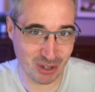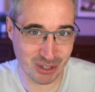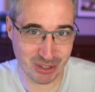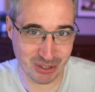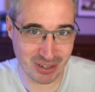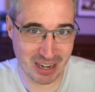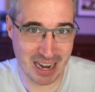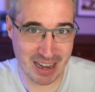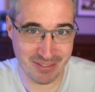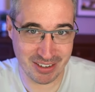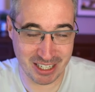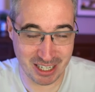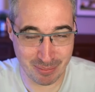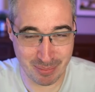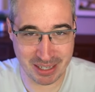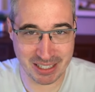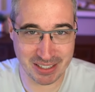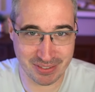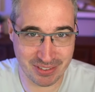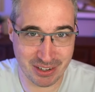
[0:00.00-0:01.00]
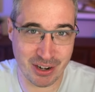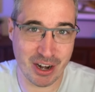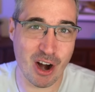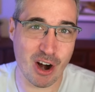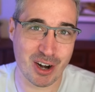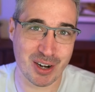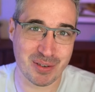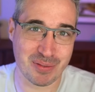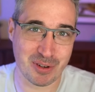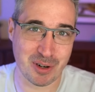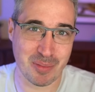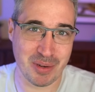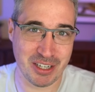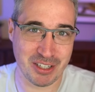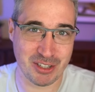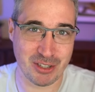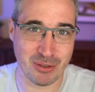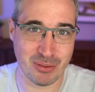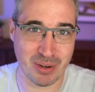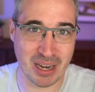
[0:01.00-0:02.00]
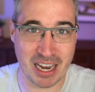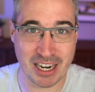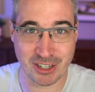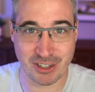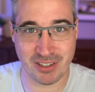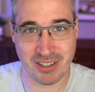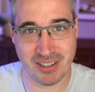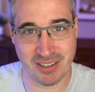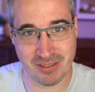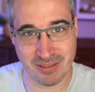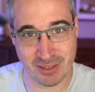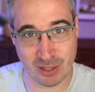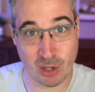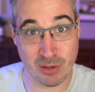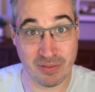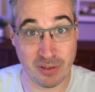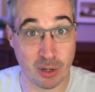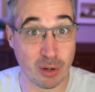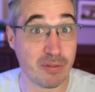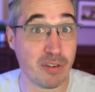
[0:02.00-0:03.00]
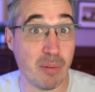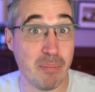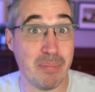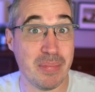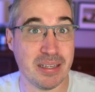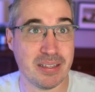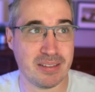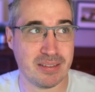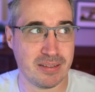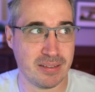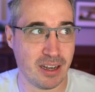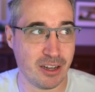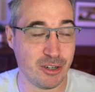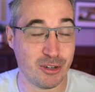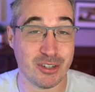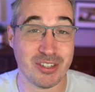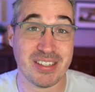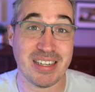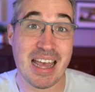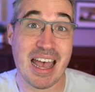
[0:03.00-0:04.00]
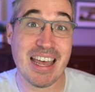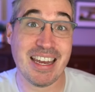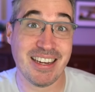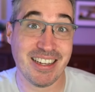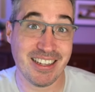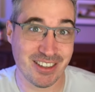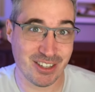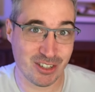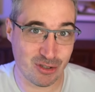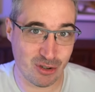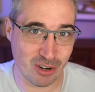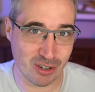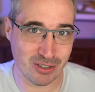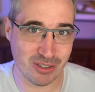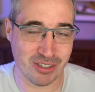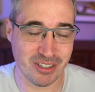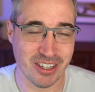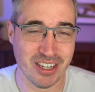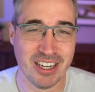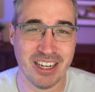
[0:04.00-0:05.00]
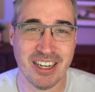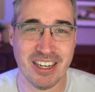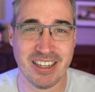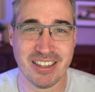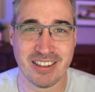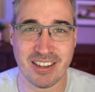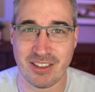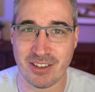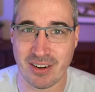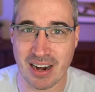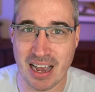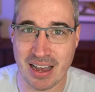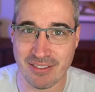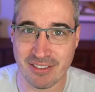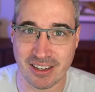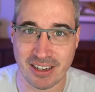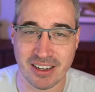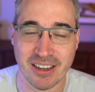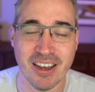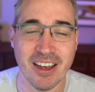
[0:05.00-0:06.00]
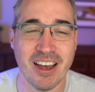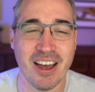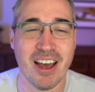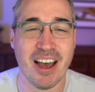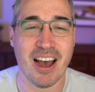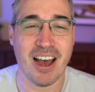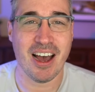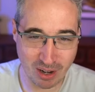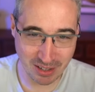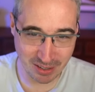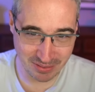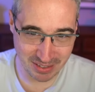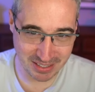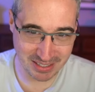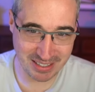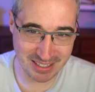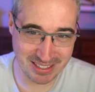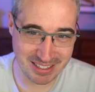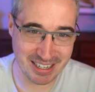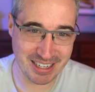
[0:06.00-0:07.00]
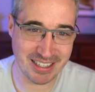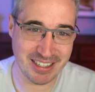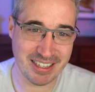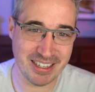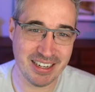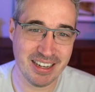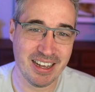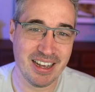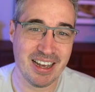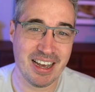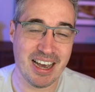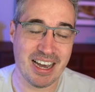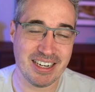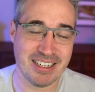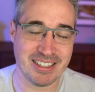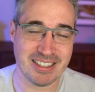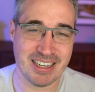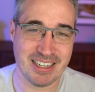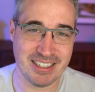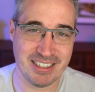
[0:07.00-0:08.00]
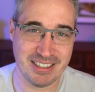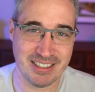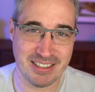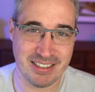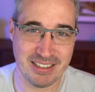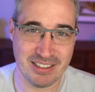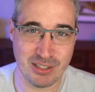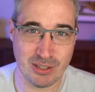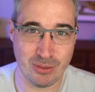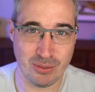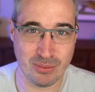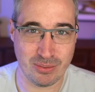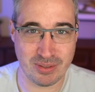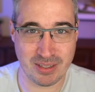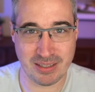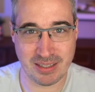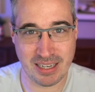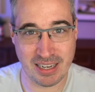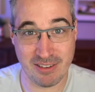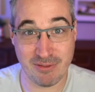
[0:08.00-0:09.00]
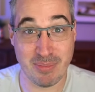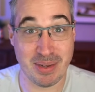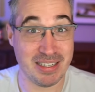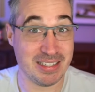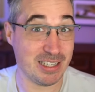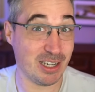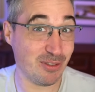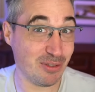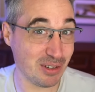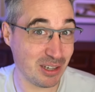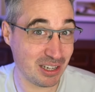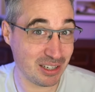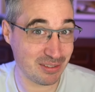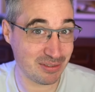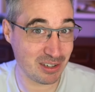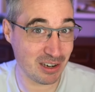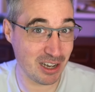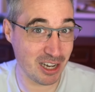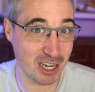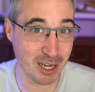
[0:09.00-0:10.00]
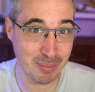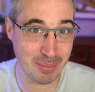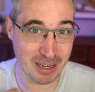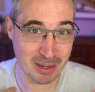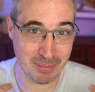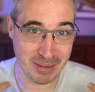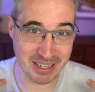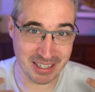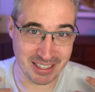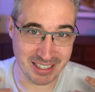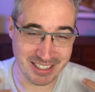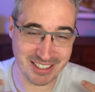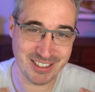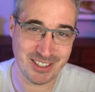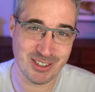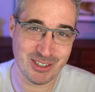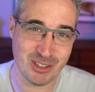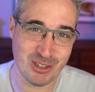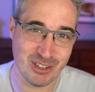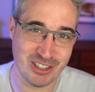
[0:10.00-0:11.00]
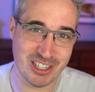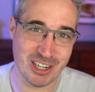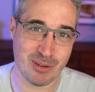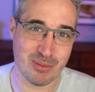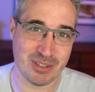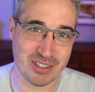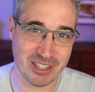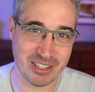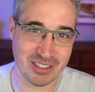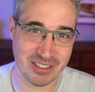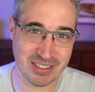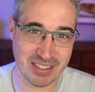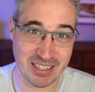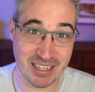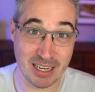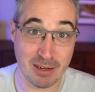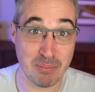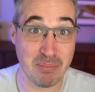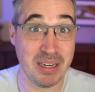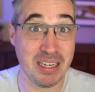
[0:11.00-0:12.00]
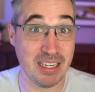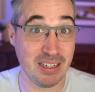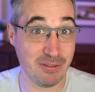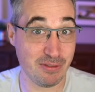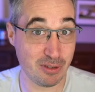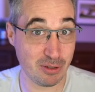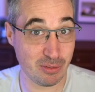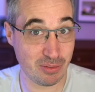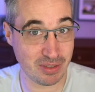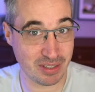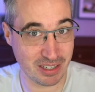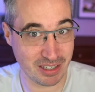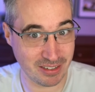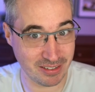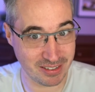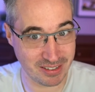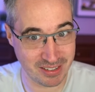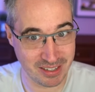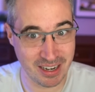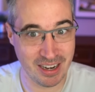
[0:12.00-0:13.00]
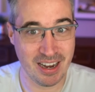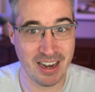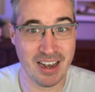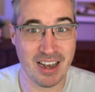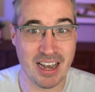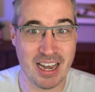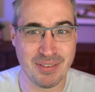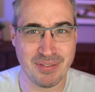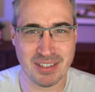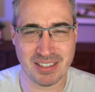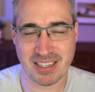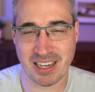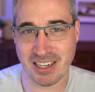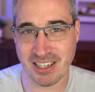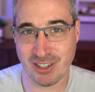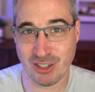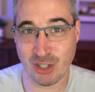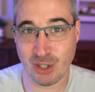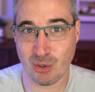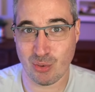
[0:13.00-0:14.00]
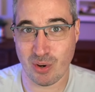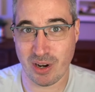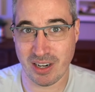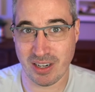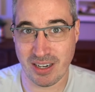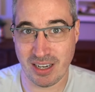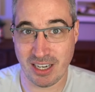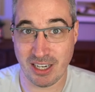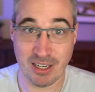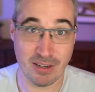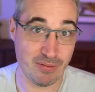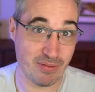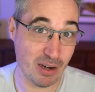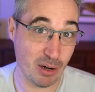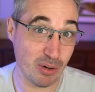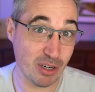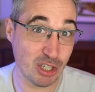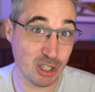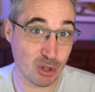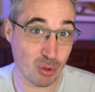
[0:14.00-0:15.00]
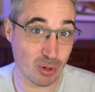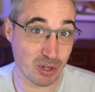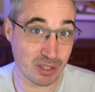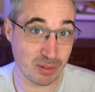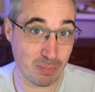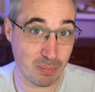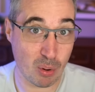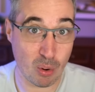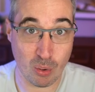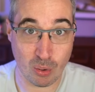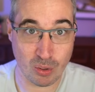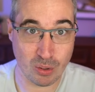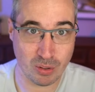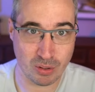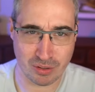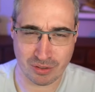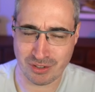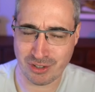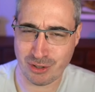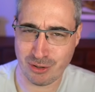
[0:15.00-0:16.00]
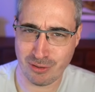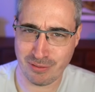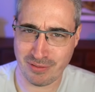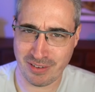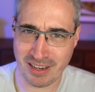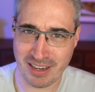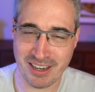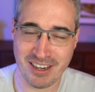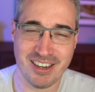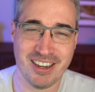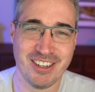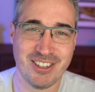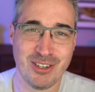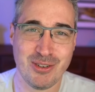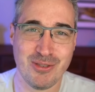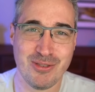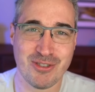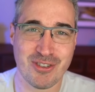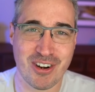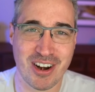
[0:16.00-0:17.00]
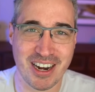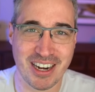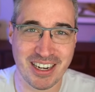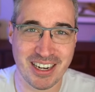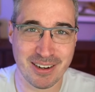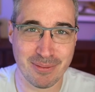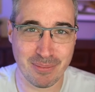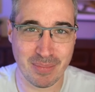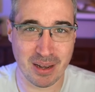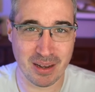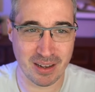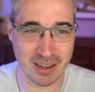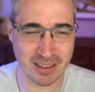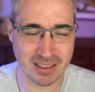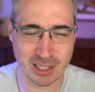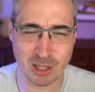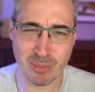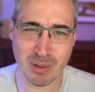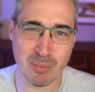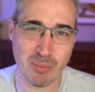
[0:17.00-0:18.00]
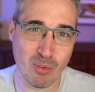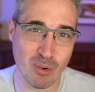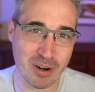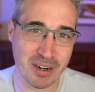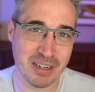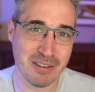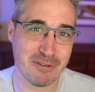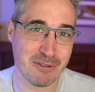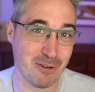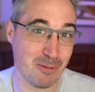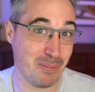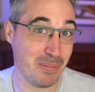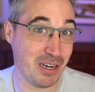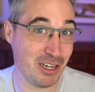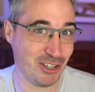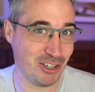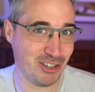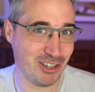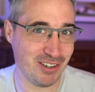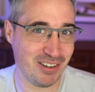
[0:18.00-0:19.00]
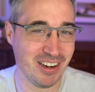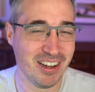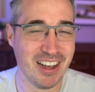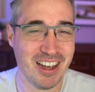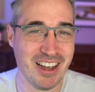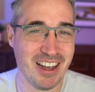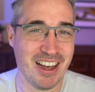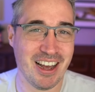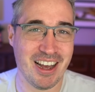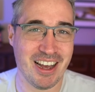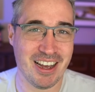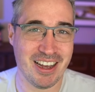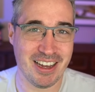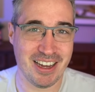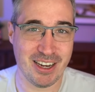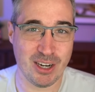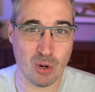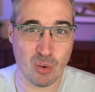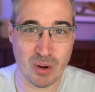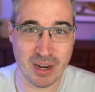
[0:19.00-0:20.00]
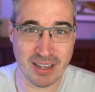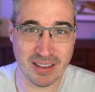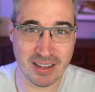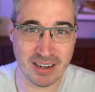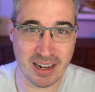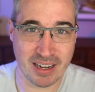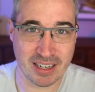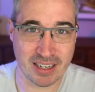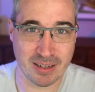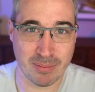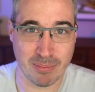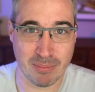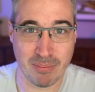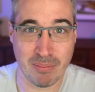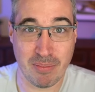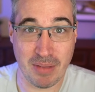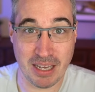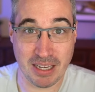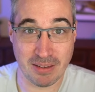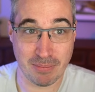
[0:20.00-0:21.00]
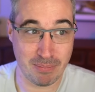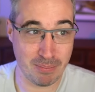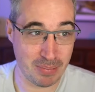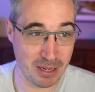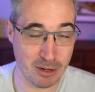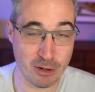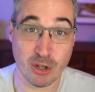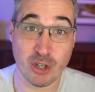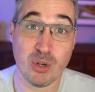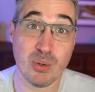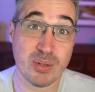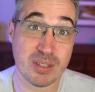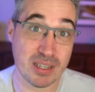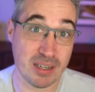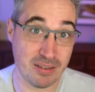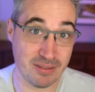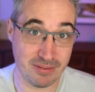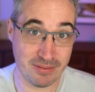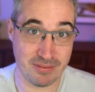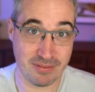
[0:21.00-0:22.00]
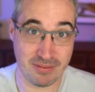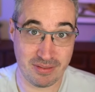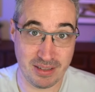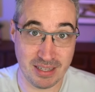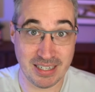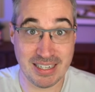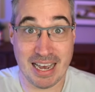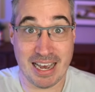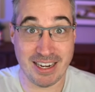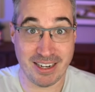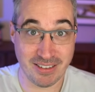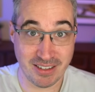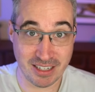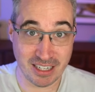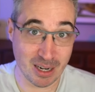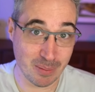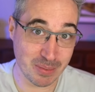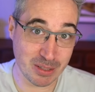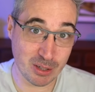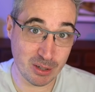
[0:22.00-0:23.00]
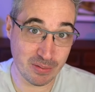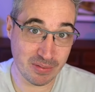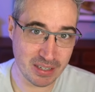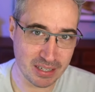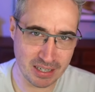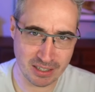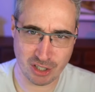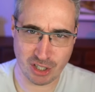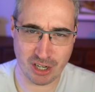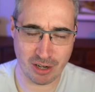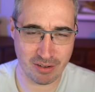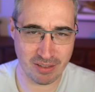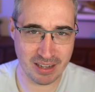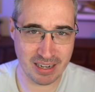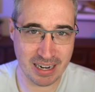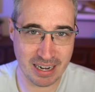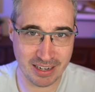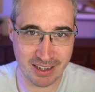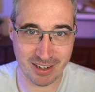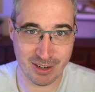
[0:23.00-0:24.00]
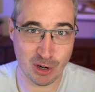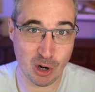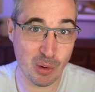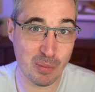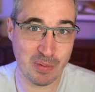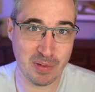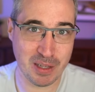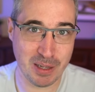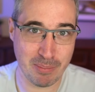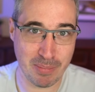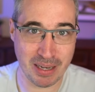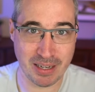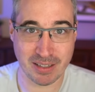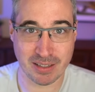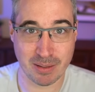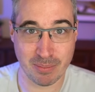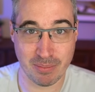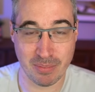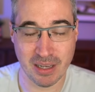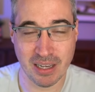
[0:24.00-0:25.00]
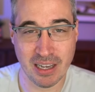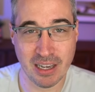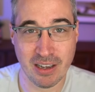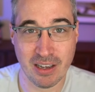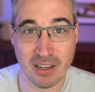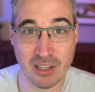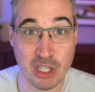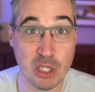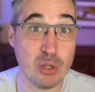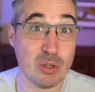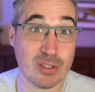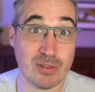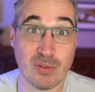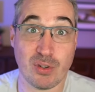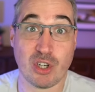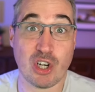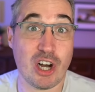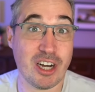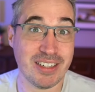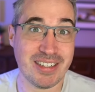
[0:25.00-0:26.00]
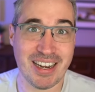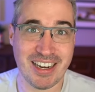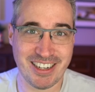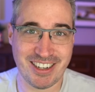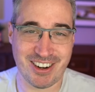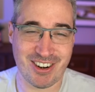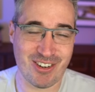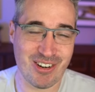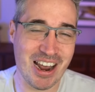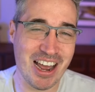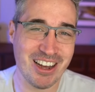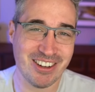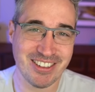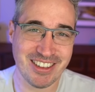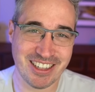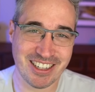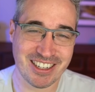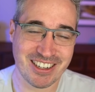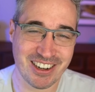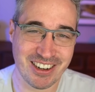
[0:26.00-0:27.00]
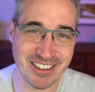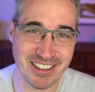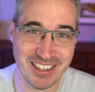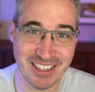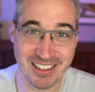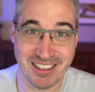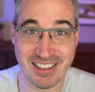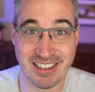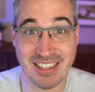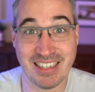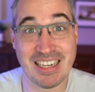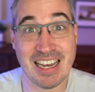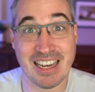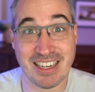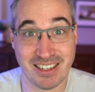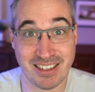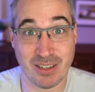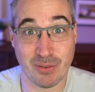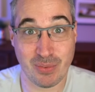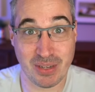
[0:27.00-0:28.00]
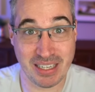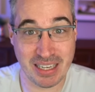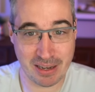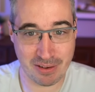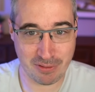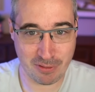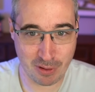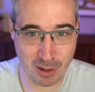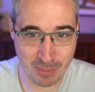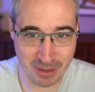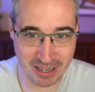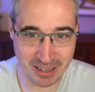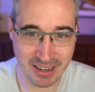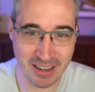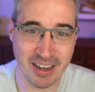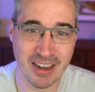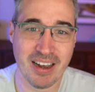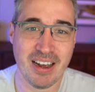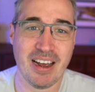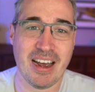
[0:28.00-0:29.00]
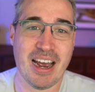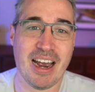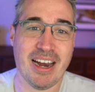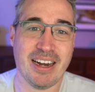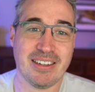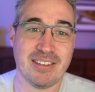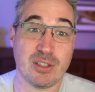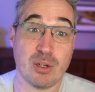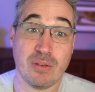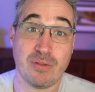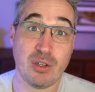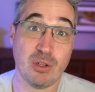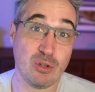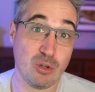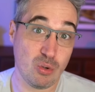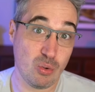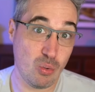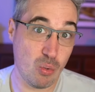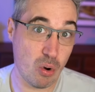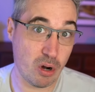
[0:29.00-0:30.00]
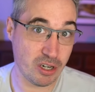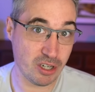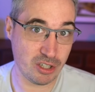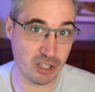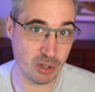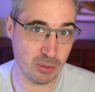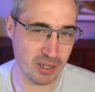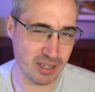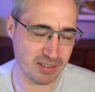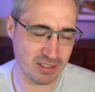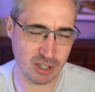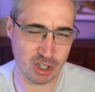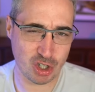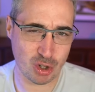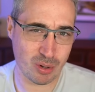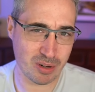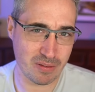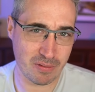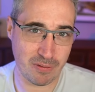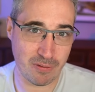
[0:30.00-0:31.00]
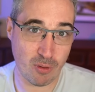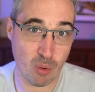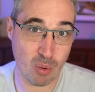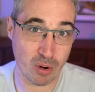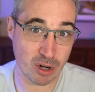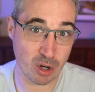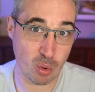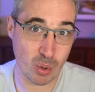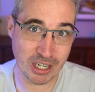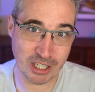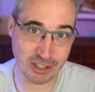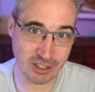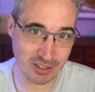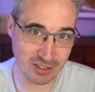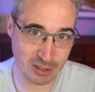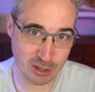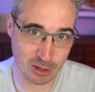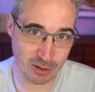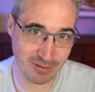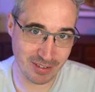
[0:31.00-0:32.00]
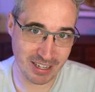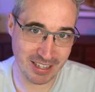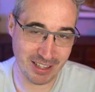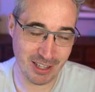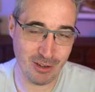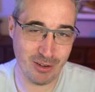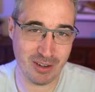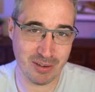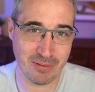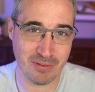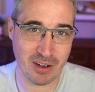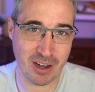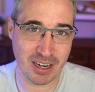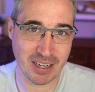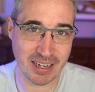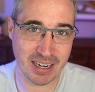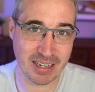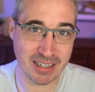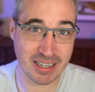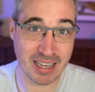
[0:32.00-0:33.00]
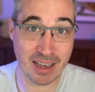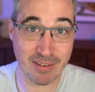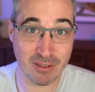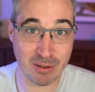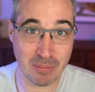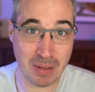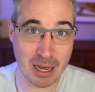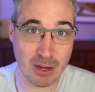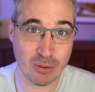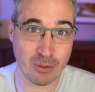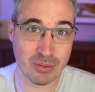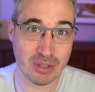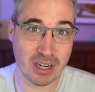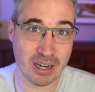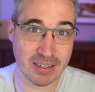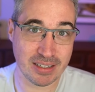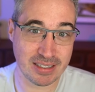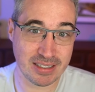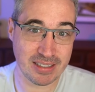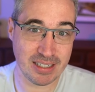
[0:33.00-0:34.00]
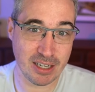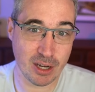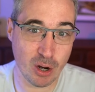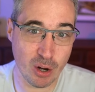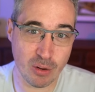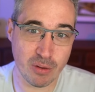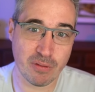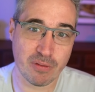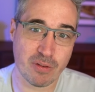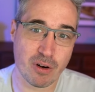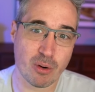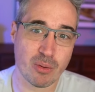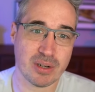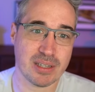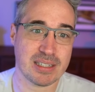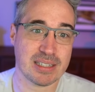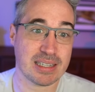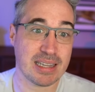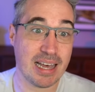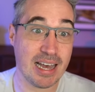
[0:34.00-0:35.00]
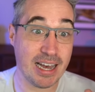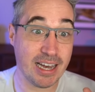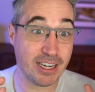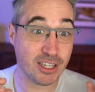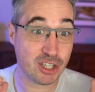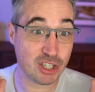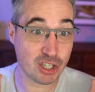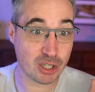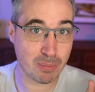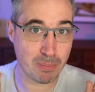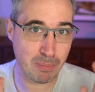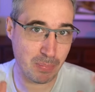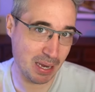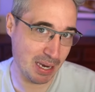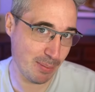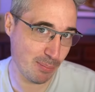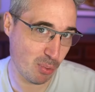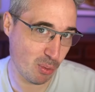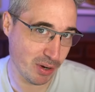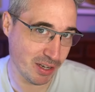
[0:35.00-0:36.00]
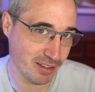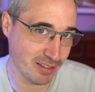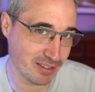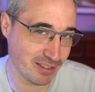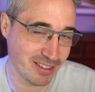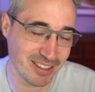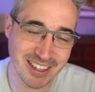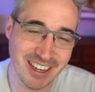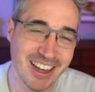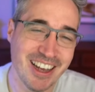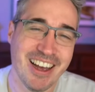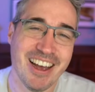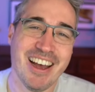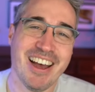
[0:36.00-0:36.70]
the struggle they're having, it makes it very hard for me to actually solve it or from misunderstanding the struggle that they're having. So, all of this to say that I decided to save myself a lot of time and make it easier to share results and get meaningful results. I've decided to run a very short poll or survey to try and get uh, a little bit more information uh, in a way that I can make better use of the data that comes out of it and share the data and hopefully make some useful content around the, the, the data that we get from it. And so if you do want to do it, it's a short four question survey that you can find at kevinpowell.co forward slash pain points.